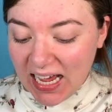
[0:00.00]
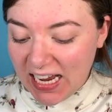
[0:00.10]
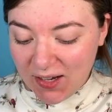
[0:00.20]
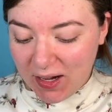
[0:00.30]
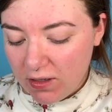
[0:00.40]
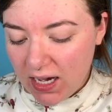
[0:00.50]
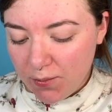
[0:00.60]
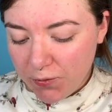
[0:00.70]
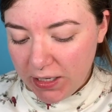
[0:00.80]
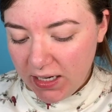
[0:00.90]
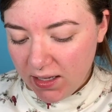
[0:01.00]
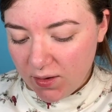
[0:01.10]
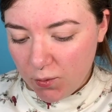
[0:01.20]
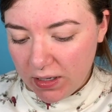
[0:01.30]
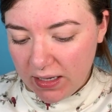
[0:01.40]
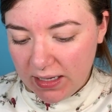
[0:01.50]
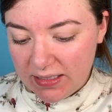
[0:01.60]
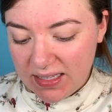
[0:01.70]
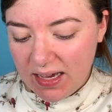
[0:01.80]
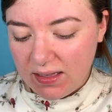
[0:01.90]
Anyway, I'm reading what
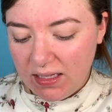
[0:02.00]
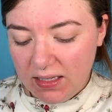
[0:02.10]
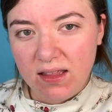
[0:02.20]
exactly